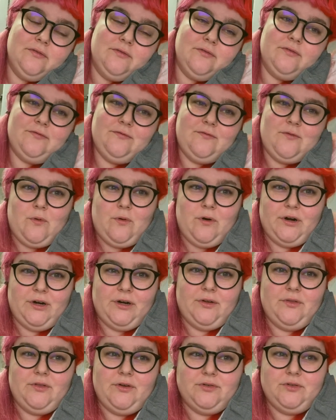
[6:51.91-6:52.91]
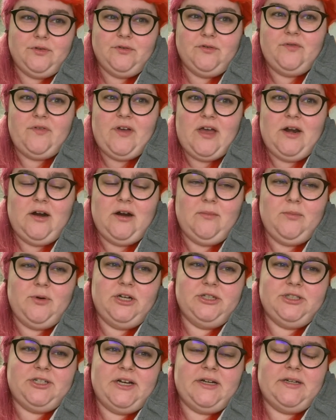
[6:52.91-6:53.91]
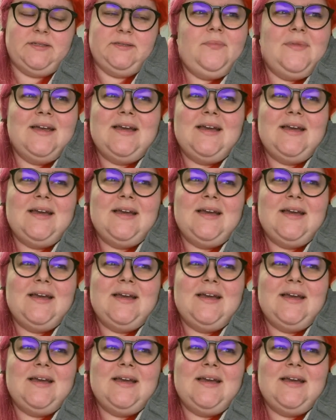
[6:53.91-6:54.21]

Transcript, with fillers: for those old fan art projects.